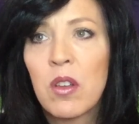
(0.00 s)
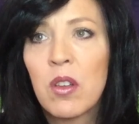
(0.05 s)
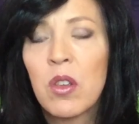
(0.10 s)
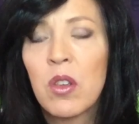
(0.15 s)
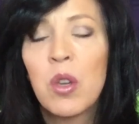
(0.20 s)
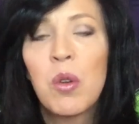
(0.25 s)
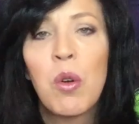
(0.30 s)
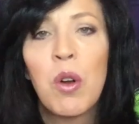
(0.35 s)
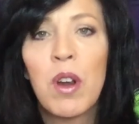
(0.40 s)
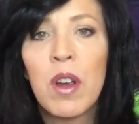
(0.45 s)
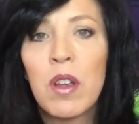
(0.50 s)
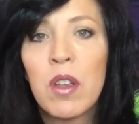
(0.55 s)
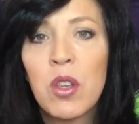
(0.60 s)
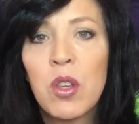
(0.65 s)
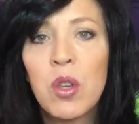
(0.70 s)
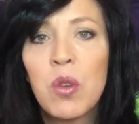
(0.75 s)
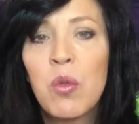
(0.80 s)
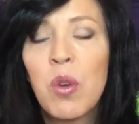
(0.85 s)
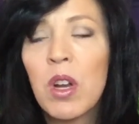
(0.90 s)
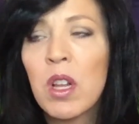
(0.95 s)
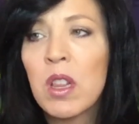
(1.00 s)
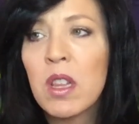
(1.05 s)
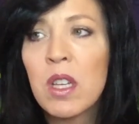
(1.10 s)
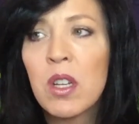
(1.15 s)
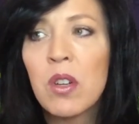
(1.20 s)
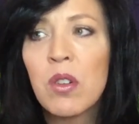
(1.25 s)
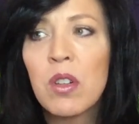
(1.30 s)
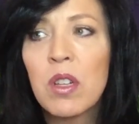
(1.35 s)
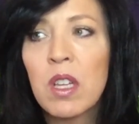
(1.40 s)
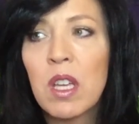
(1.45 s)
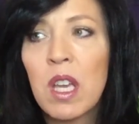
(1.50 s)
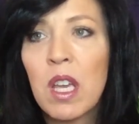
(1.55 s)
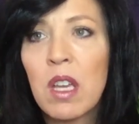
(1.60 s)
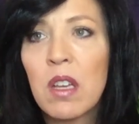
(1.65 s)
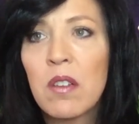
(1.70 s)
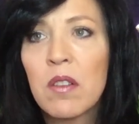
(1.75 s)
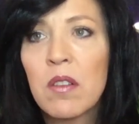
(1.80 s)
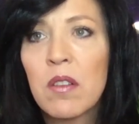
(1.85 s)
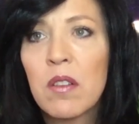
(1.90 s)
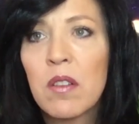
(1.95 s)
you are you are literally
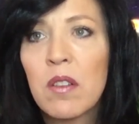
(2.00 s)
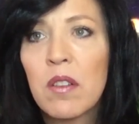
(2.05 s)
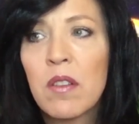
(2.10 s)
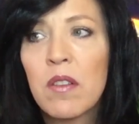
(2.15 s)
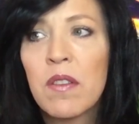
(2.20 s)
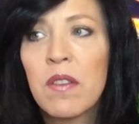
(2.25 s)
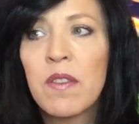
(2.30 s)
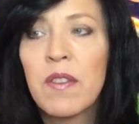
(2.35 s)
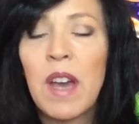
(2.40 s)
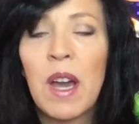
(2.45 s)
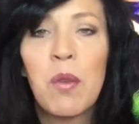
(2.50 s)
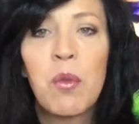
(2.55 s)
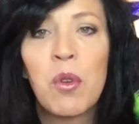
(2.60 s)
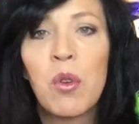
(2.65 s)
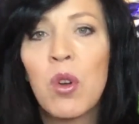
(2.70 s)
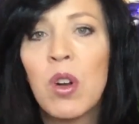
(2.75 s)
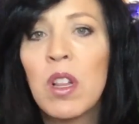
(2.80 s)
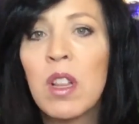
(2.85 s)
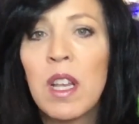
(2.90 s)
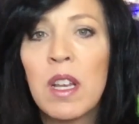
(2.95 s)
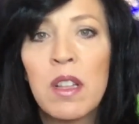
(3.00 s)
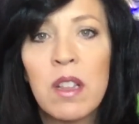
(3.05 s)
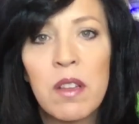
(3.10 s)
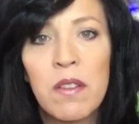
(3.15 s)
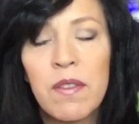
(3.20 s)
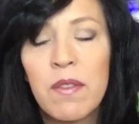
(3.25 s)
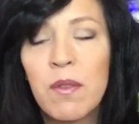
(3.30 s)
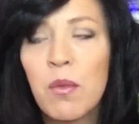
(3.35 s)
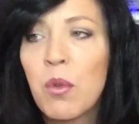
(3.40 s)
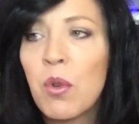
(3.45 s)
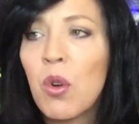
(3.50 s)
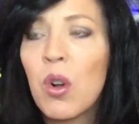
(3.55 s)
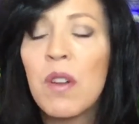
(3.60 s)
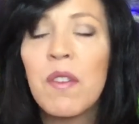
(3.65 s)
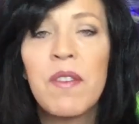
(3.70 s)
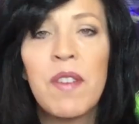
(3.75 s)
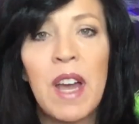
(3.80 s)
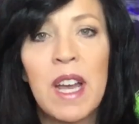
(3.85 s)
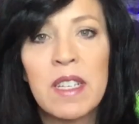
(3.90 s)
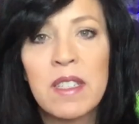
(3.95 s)
fat we're all we're all
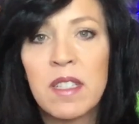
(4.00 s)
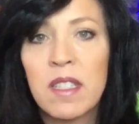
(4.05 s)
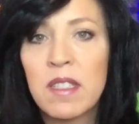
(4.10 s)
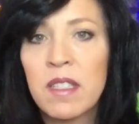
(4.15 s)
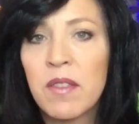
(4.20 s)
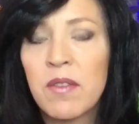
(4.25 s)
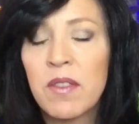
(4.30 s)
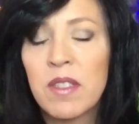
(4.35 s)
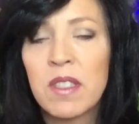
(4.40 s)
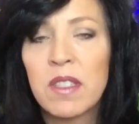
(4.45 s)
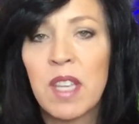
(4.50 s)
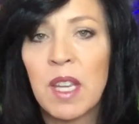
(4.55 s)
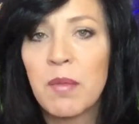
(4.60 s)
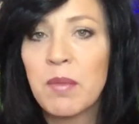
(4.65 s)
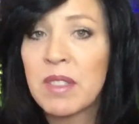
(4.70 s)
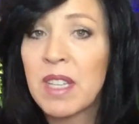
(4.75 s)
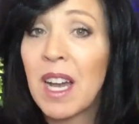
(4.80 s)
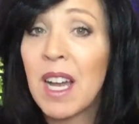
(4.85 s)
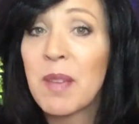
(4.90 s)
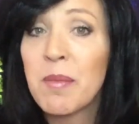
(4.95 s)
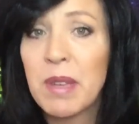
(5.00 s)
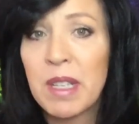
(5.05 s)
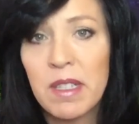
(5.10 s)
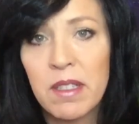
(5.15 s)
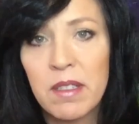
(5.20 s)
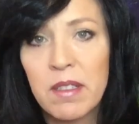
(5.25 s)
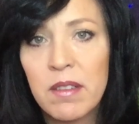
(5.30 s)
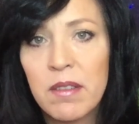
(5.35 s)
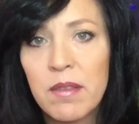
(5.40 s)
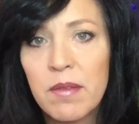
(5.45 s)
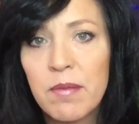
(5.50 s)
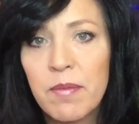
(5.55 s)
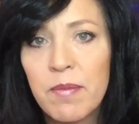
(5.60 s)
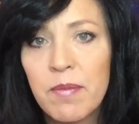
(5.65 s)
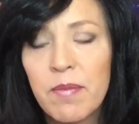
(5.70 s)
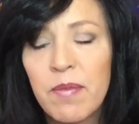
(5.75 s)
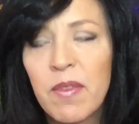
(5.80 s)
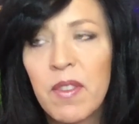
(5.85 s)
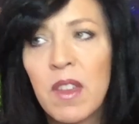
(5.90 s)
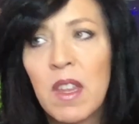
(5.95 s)
facets of the same diamond.
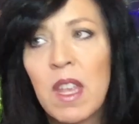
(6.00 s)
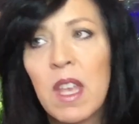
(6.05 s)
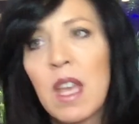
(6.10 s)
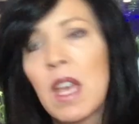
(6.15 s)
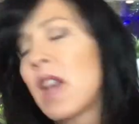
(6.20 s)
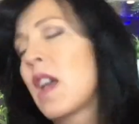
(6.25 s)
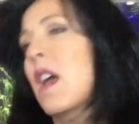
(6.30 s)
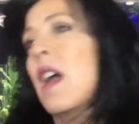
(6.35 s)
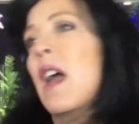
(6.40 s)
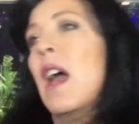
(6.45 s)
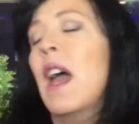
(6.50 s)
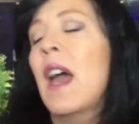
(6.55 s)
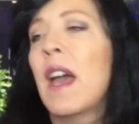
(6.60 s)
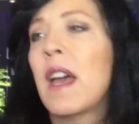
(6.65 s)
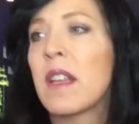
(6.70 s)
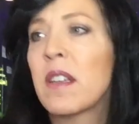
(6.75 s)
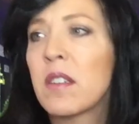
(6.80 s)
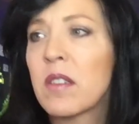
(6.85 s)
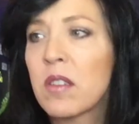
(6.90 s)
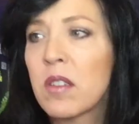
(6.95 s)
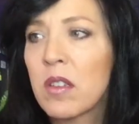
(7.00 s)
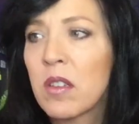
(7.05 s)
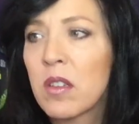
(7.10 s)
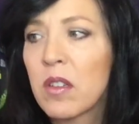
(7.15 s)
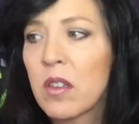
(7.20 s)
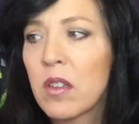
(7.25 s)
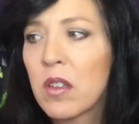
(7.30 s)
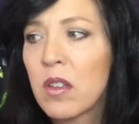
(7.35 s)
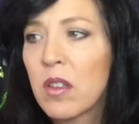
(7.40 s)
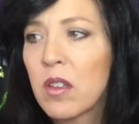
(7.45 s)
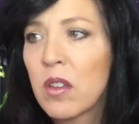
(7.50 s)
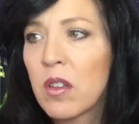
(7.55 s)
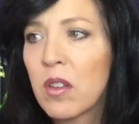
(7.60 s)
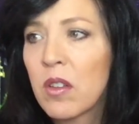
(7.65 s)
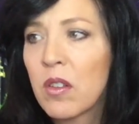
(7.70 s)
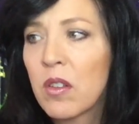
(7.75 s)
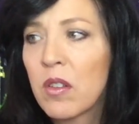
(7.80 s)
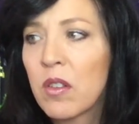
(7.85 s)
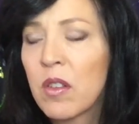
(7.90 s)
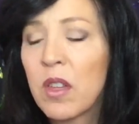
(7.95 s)
And
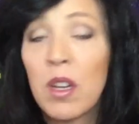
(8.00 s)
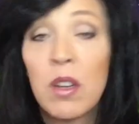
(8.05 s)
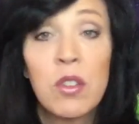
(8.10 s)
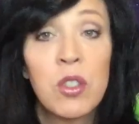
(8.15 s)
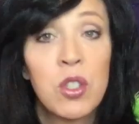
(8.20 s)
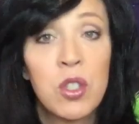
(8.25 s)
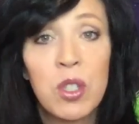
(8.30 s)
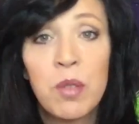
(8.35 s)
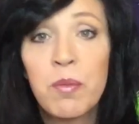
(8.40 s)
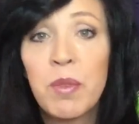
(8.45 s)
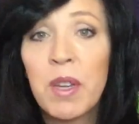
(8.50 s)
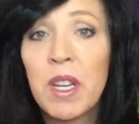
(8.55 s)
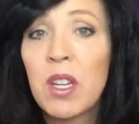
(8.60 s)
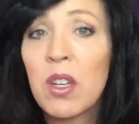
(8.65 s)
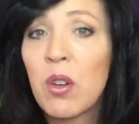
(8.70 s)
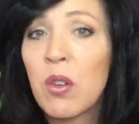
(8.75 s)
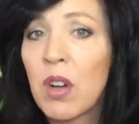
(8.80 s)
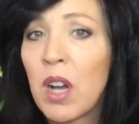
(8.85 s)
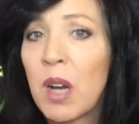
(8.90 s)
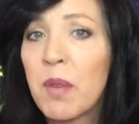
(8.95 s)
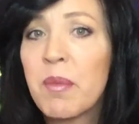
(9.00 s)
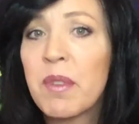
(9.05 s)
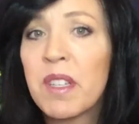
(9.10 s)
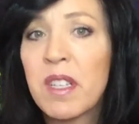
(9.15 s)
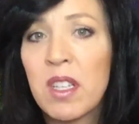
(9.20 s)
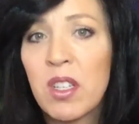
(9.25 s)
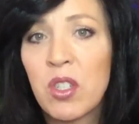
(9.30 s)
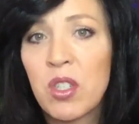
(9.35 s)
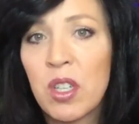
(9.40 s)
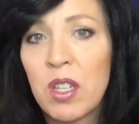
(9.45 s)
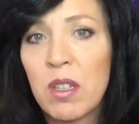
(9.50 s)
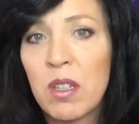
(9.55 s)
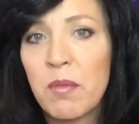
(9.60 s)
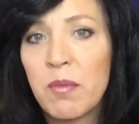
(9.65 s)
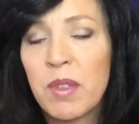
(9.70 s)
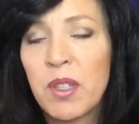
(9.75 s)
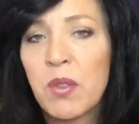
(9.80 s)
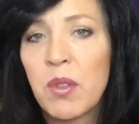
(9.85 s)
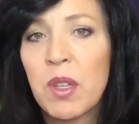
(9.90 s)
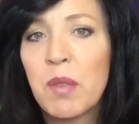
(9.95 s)
there should be no competition
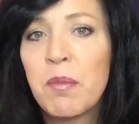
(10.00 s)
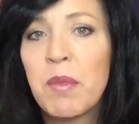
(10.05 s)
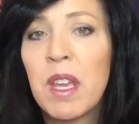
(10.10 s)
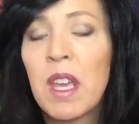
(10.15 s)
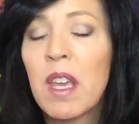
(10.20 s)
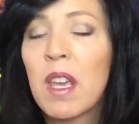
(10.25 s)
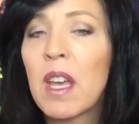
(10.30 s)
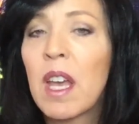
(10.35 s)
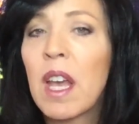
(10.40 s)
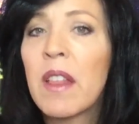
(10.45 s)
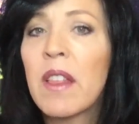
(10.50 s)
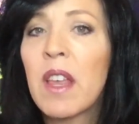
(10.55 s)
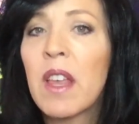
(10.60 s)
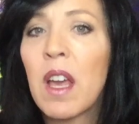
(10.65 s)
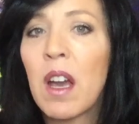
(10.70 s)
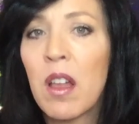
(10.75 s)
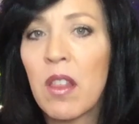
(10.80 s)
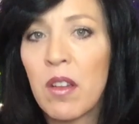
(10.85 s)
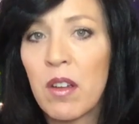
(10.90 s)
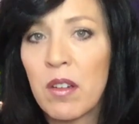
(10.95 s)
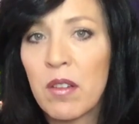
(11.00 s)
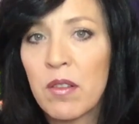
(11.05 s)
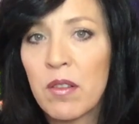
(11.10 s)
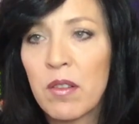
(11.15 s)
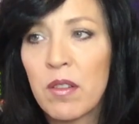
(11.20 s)
between me and the other.